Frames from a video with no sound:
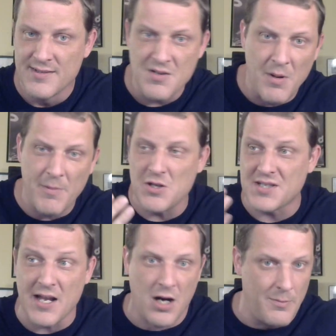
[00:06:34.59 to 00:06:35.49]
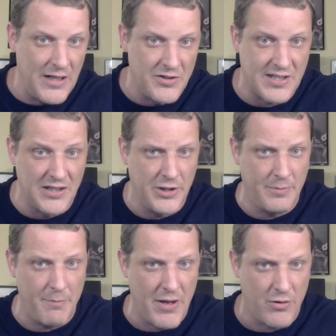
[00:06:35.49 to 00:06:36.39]
So maybe you say Carmelo's a little
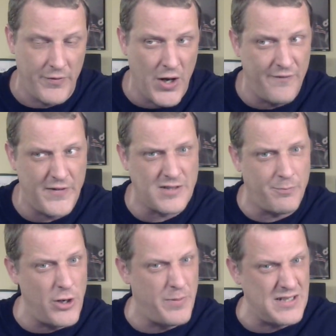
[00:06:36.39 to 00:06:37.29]
bit better of an offensive player,